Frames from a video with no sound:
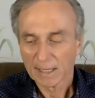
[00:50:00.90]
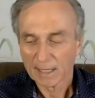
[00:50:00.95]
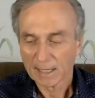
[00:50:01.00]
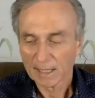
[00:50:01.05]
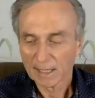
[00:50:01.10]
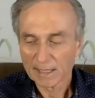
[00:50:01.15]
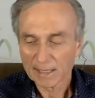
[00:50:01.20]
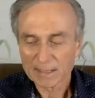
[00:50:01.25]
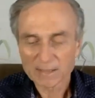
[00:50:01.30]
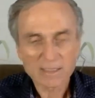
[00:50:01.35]

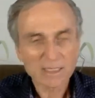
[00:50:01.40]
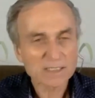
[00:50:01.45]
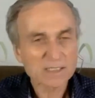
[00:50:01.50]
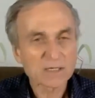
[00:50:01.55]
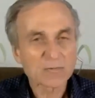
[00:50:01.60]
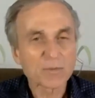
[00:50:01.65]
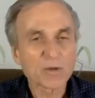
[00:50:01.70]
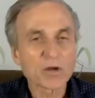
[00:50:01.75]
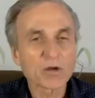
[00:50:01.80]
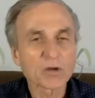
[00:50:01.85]
uh, and it
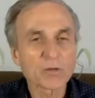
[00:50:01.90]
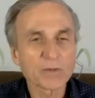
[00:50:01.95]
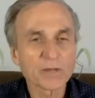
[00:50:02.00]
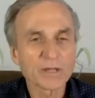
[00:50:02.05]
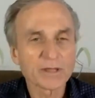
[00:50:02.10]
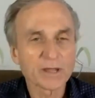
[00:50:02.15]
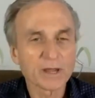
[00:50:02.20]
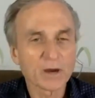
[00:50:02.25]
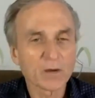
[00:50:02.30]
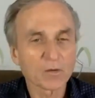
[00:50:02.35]
doesn't appear to
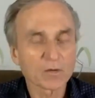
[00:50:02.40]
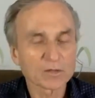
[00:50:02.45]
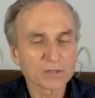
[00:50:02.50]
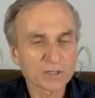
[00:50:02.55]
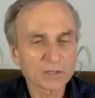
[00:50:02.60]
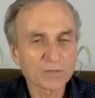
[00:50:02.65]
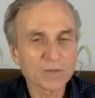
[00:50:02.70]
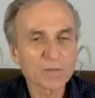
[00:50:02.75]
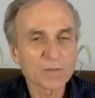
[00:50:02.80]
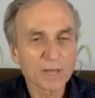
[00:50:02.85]
be there, well,
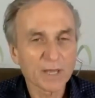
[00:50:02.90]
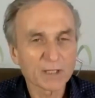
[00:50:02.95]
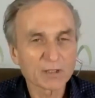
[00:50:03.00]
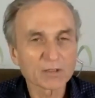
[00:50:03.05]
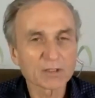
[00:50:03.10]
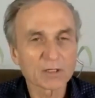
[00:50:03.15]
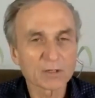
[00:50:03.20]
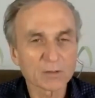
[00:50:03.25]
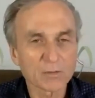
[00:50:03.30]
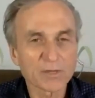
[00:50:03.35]
just be
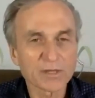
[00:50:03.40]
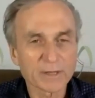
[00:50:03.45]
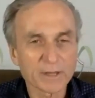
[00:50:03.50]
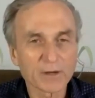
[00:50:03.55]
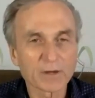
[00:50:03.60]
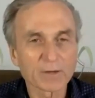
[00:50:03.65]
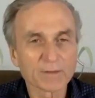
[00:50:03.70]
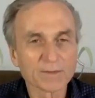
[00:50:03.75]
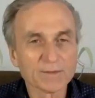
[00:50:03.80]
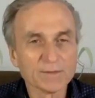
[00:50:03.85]
patient. It'll be
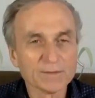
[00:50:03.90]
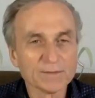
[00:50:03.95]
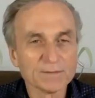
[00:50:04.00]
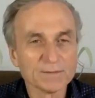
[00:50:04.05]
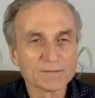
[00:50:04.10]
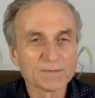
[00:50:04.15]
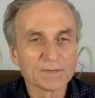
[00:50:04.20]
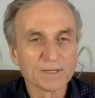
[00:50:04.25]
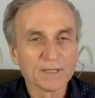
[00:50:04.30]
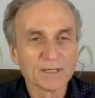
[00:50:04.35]
there.
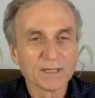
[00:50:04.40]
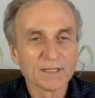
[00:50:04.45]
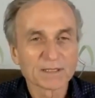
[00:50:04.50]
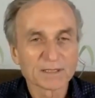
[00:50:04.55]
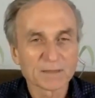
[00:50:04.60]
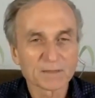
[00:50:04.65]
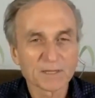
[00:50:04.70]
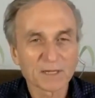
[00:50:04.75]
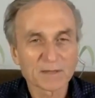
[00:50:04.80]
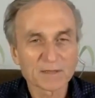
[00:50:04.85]

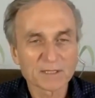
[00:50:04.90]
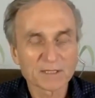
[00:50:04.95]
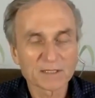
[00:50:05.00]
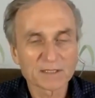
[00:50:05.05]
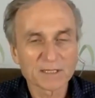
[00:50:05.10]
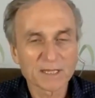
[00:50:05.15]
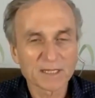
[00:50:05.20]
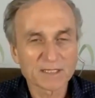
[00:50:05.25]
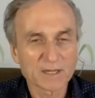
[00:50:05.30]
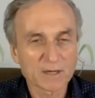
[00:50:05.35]
Sometimes
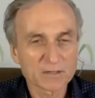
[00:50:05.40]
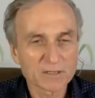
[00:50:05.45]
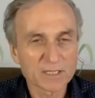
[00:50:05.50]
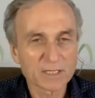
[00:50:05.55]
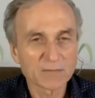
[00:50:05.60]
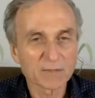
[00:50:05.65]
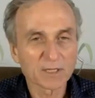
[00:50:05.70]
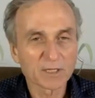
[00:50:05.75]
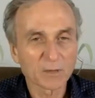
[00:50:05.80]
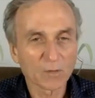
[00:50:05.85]
it takes our
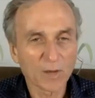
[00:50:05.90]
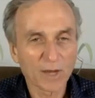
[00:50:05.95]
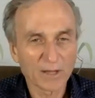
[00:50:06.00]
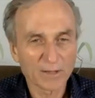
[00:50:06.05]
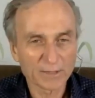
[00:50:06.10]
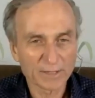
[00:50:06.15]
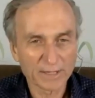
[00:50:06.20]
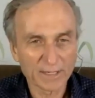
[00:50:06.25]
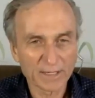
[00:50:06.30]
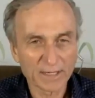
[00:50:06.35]
team a little
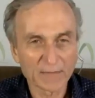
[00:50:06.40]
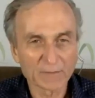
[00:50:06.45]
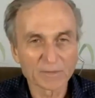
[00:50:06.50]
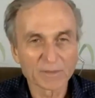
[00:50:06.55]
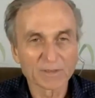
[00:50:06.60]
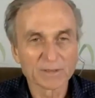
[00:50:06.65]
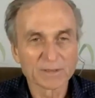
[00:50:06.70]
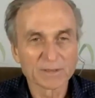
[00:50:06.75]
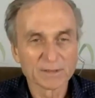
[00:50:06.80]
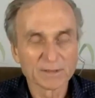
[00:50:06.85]
while to get it
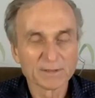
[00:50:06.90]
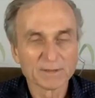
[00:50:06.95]
up.